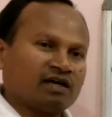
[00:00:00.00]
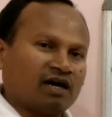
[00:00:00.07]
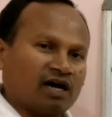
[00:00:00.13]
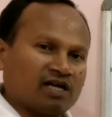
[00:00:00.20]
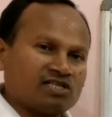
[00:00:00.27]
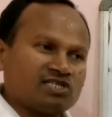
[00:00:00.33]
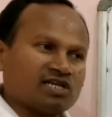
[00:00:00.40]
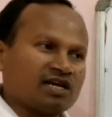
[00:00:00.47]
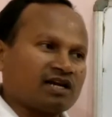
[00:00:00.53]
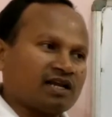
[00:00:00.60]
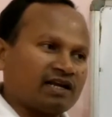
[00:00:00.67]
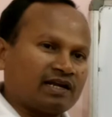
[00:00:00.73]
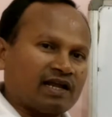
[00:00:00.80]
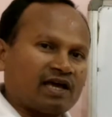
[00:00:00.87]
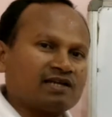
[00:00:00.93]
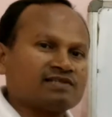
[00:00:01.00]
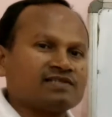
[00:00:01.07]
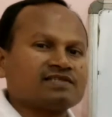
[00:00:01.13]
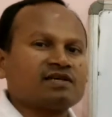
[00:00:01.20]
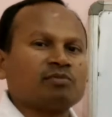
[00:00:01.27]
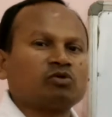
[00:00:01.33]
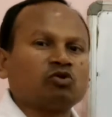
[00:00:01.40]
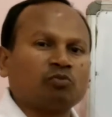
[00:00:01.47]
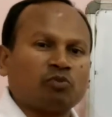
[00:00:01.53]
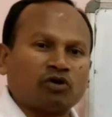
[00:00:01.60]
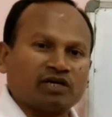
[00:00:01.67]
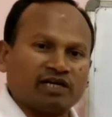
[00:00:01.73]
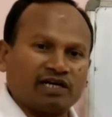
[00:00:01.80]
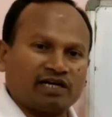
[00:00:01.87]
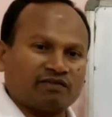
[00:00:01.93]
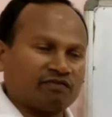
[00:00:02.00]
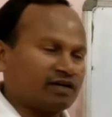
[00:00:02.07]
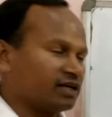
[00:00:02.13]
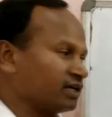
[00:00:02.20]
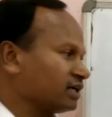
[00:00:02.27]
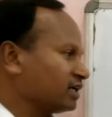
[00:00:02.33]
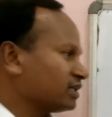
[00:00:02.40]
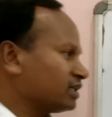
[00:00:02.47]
a general analysis of two-port network,